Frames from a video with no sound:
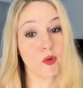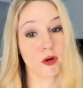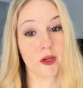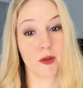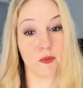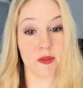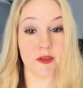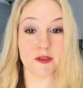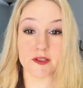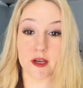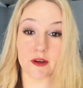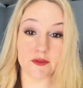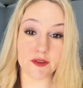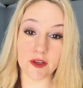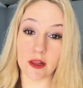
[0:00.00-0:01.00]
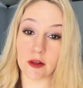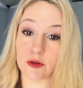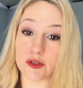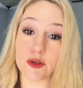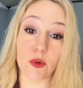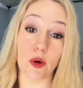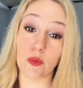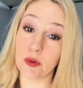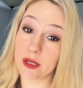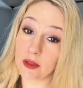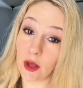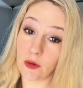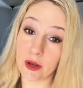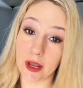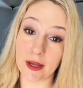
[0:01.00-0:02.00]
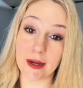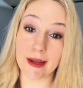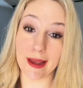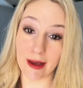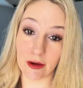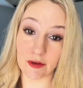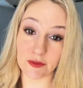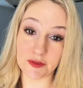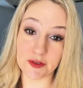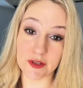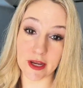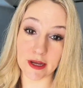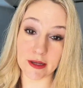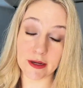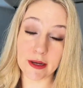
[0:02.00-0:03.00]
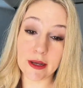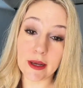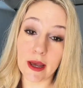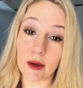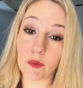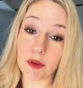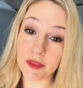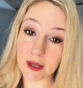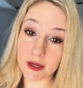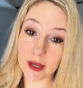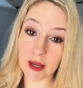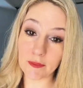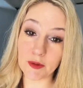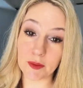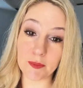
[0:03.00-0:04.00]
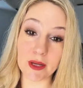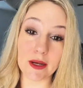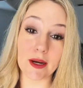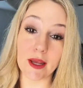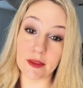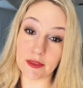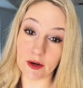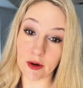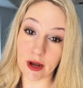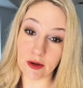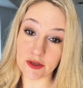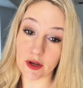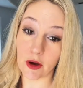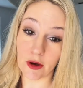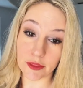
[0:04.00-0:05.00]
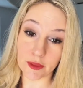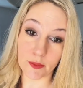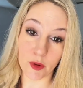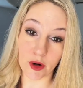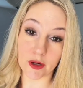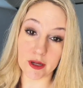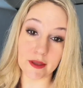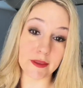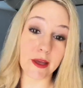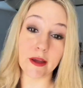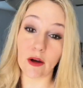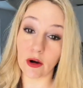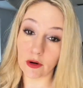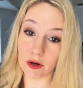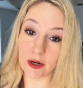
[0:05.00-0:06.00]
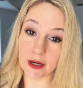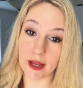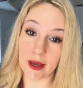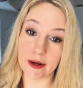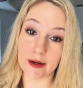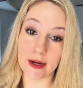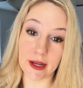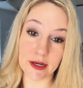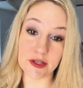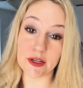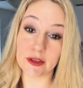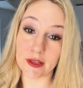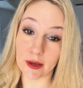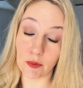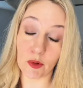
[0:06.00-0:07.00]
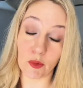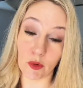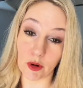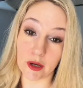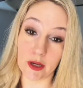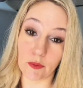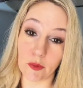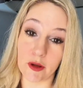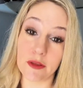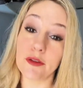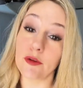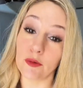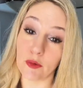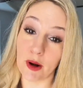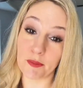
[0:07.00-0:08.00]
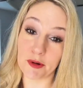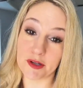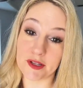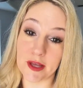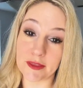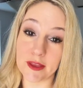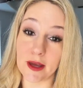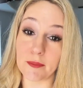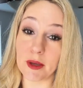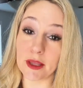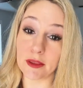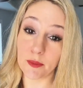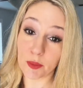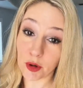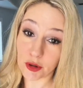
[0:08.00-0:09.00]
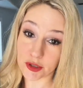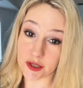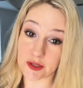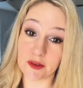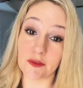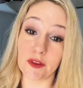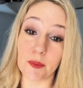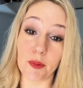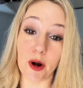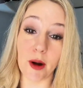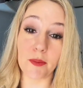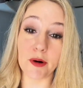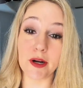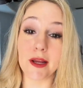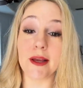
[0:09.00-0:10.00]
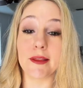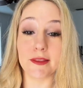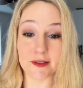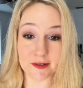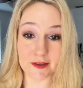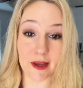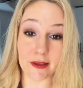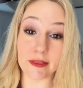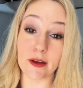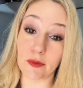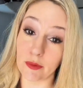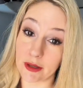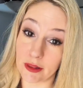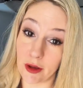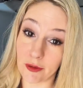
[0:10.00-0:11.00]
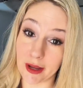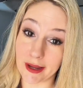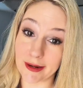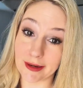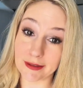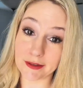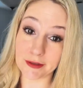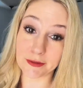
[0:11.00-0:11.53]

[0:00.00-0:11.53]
I'm working with a set of sellers who are relocating out of state. And when they came to me to get their house on the market, they already had an agent they were working with to represent them in the purchase of the property in the state they're relocating